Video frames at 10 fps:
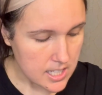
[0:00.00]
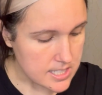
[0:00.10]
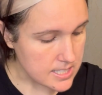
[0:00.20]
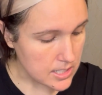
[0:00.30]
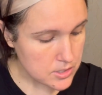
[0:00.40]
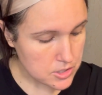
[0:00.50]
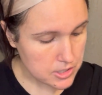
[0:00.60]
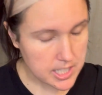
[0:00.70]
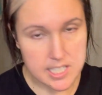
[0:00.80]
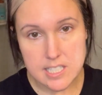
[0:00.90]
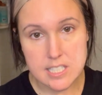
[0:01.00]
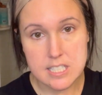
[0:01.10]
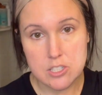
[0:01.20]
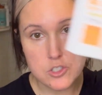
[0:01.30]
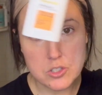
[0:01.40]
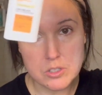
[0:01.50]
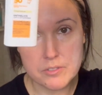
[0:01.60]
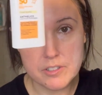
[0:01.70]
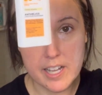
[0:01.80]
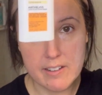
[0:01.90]
Sunscreen is essential
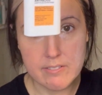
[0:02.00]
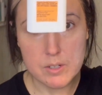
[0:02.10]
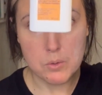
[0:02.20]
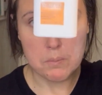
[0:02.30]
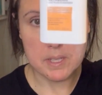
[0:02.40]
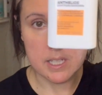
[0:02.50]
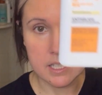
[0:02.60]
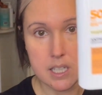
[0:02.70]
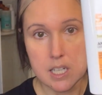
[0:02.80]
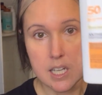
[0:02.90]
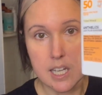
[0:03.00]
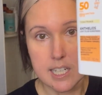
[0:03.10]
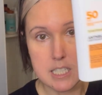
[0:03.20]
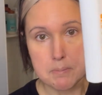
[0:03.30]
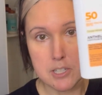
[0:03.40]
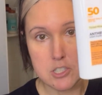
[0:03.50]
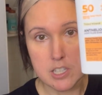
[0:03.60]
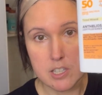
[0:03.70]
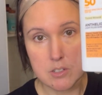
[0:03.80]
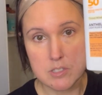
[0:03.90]
for every woman, especially
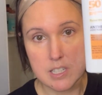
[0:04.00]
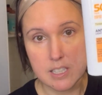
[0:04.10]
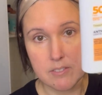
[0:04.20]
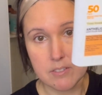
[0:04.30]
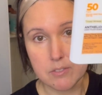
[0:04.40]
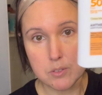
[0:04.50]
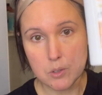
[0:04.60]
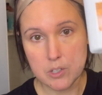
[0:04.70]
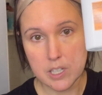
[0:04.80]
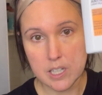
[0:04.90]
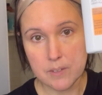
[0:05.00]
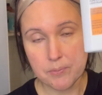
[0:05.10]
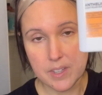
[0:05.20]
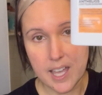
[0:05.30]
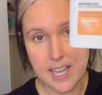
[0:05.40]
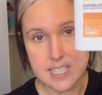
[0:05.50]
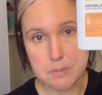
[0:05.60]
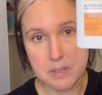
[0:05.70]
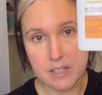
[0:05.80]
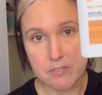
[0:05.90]
those that live in Florida.
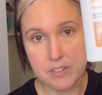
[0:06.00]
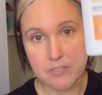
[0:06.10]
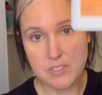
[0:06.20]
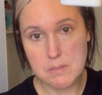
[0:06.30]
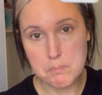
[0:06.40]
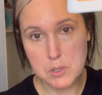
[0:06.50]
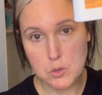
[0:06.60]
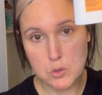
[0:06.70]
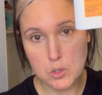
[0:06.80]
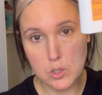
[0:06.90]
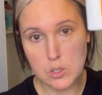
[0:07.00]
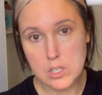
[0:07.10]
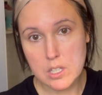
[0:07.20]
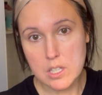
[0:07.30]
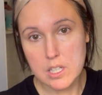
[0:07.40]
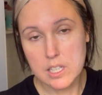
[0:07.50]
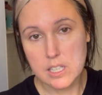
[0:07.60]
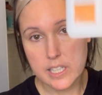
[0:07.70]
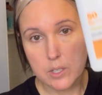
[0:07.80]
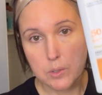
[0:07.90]
SPF 50 mineral
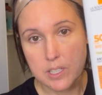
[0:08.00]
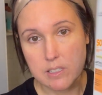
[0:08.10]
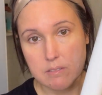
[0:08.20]
liquidy